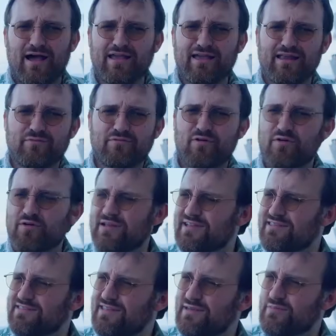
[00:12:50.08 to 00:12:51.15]
I can have
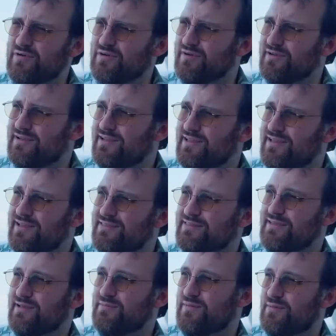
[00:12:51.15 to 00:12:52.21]
tokenized timber
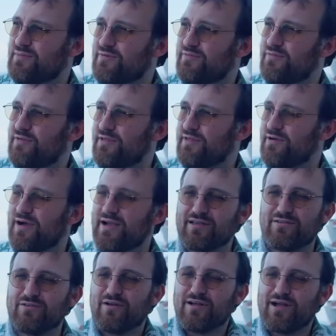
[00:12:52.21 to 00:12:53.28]
inside my portfolio. I
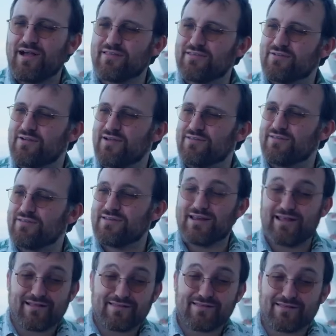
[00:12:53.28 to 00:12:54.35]
can do all kinds of crazy shit.
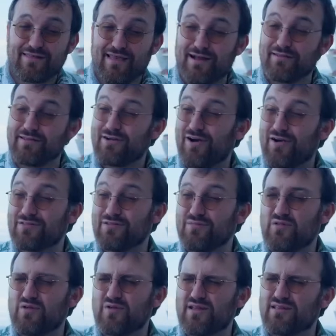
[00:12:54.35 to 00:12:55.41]
And it's just there, and the cost
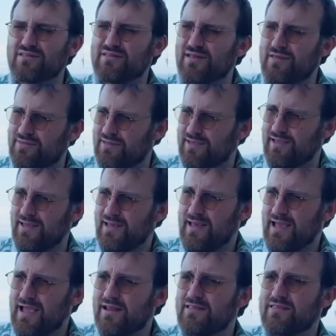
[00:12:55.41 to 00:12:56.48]
of doing it is nothing.
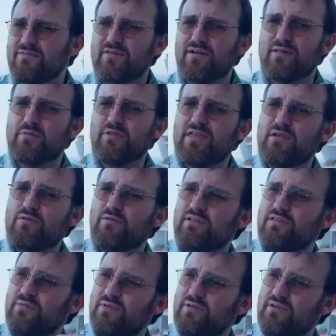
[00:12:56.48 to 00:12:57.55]
And it's available equally
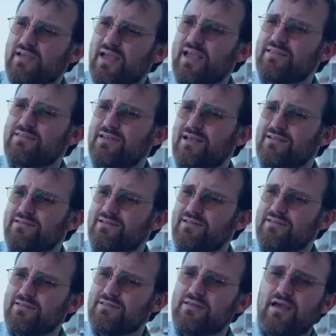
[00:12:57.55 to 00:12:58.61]
to Bill Gates as it
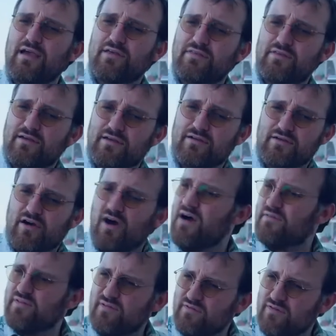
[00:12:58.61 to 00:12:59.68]
is the
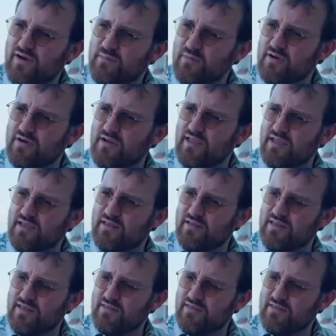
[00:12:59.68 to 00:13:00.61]
coffee farmer in